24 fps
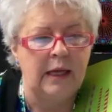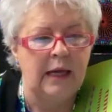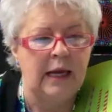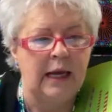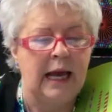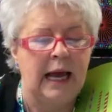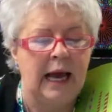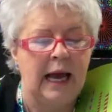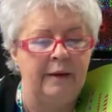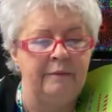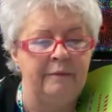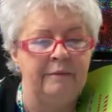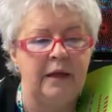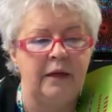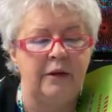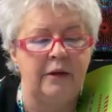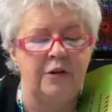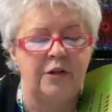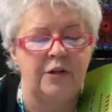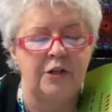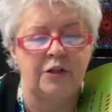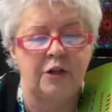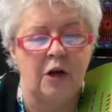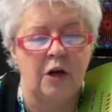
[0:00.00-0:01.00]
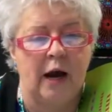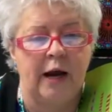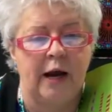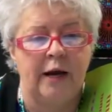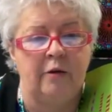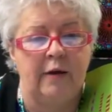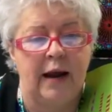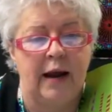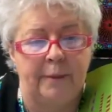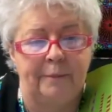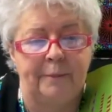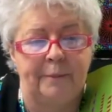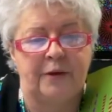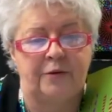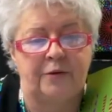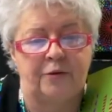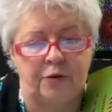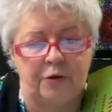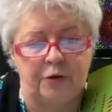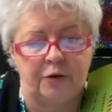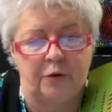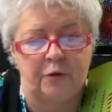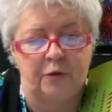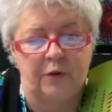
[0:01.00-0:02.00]
and the Designer Epic
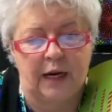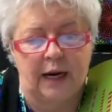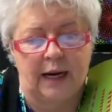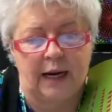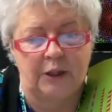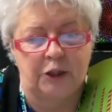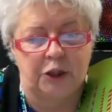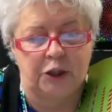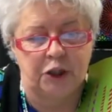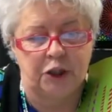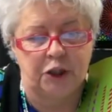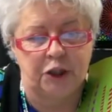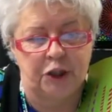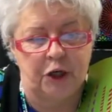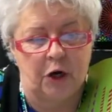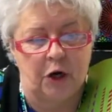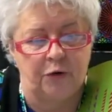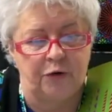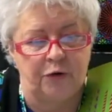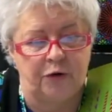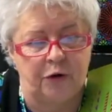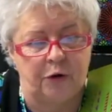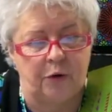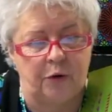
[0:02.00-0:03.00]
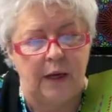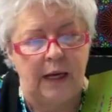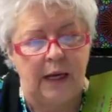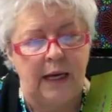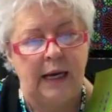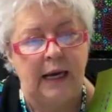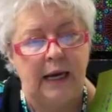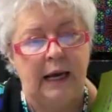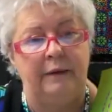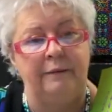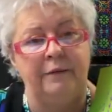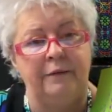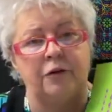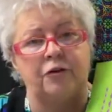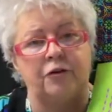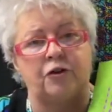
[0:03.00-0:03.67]
2 that I just showed you. And there's